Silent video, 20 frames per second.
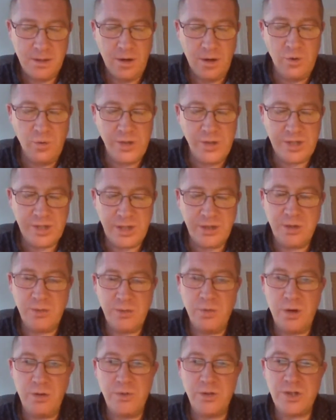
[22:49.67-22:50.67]
All we seemed to
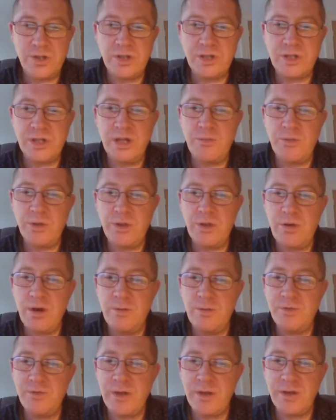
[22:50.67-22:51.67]
want was to sleep with our
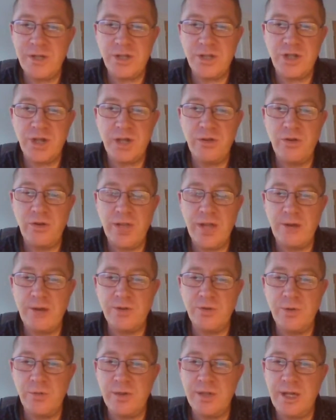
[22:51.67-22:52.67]
arms around each other, and
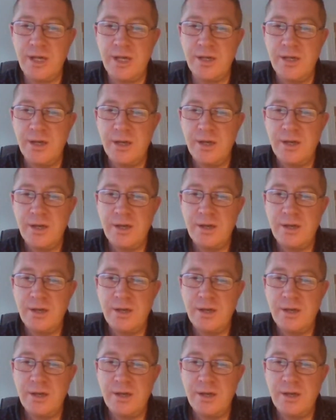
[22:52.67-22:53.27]
that's what we did.